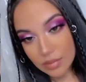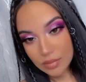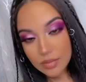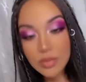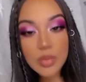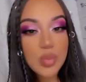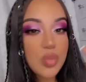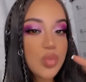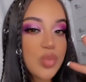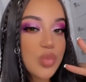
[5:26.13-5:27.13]
like this is
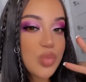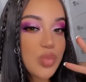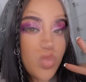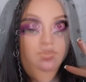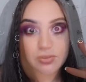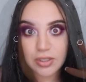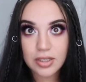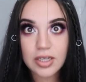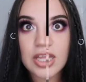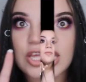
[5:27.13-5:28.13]
my type of
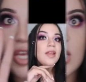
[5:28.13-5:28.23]
look.